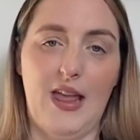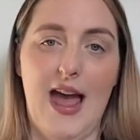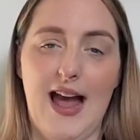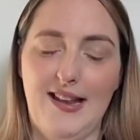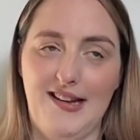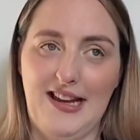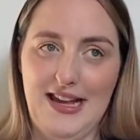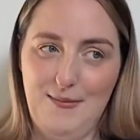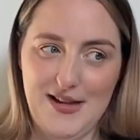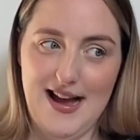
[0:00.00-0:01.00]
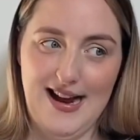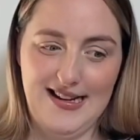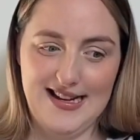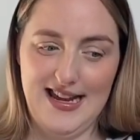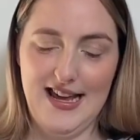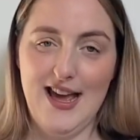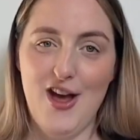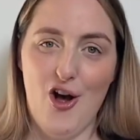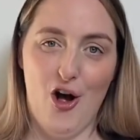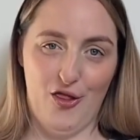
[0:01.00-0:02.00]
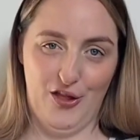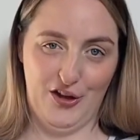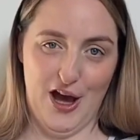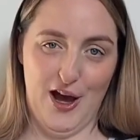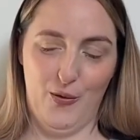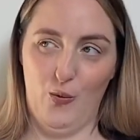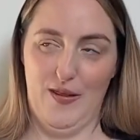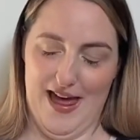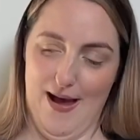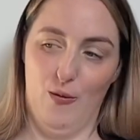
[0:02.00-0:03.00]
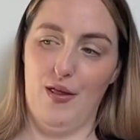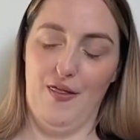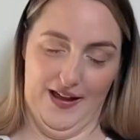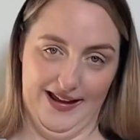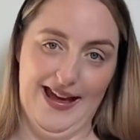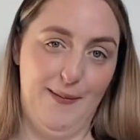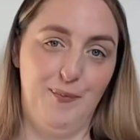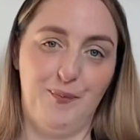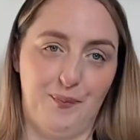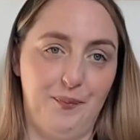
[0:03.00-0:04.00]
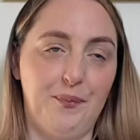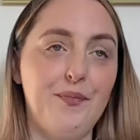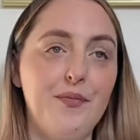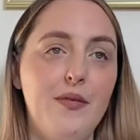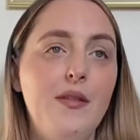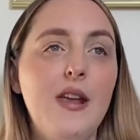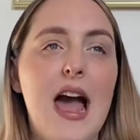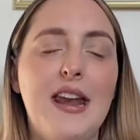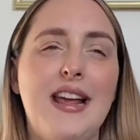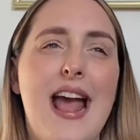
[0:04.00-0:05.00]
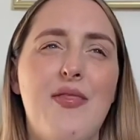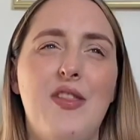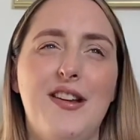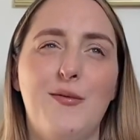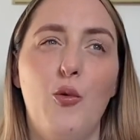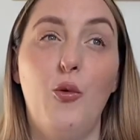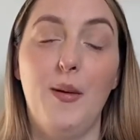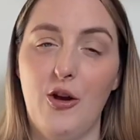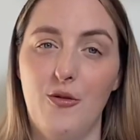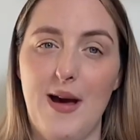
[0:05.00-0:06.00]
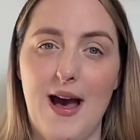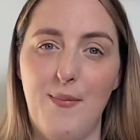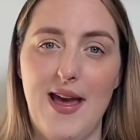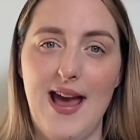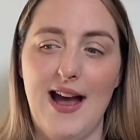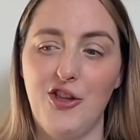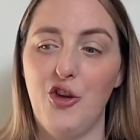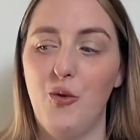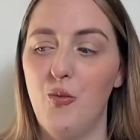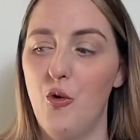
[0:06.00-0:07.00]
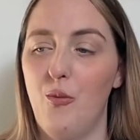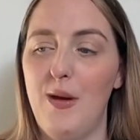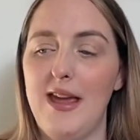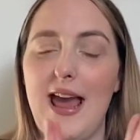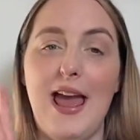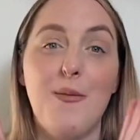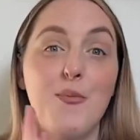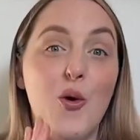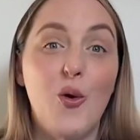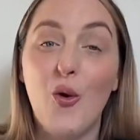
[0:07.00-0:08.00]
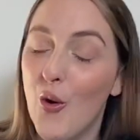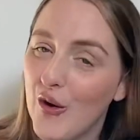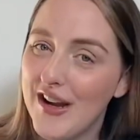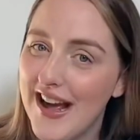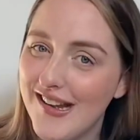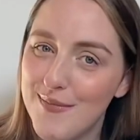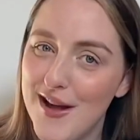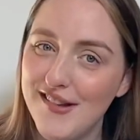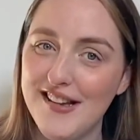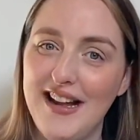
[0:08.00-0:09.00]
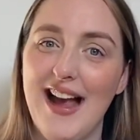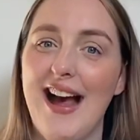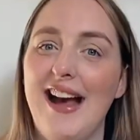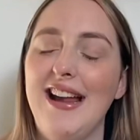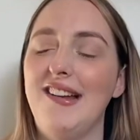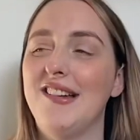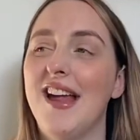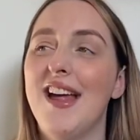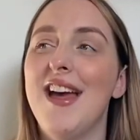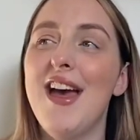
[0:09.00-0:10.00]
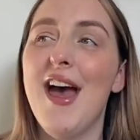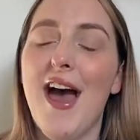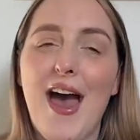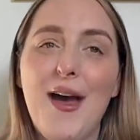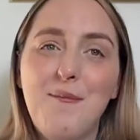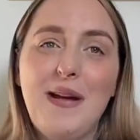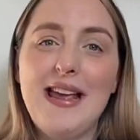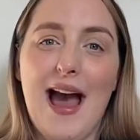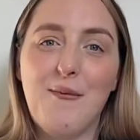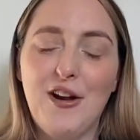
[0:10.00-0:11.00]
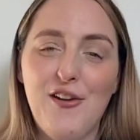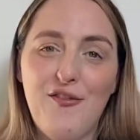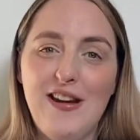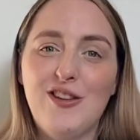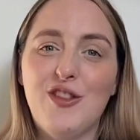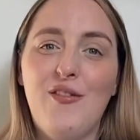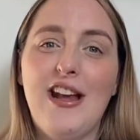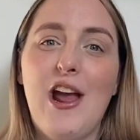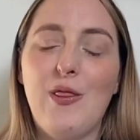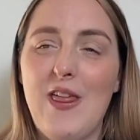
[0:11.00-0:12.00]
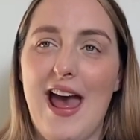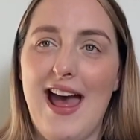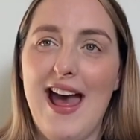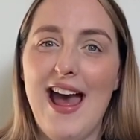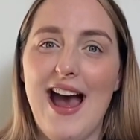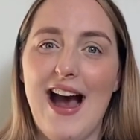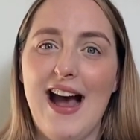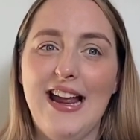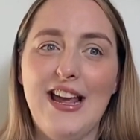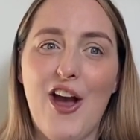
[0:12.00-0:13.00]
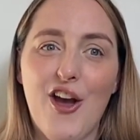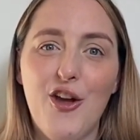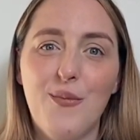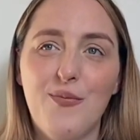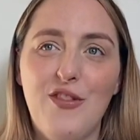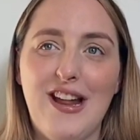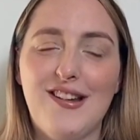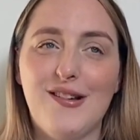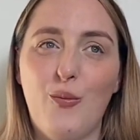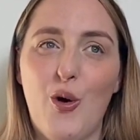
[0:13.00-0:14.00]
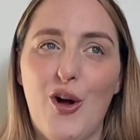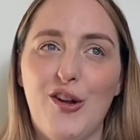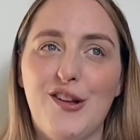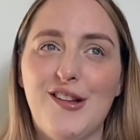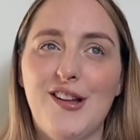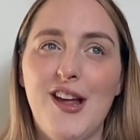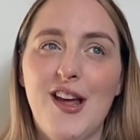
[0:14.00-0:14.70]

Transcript: and keep tidy on the go without thinking. And again, this will become habit and you will be a more organised person, guys. But yeah, I'm going to finish the video there. I hope this was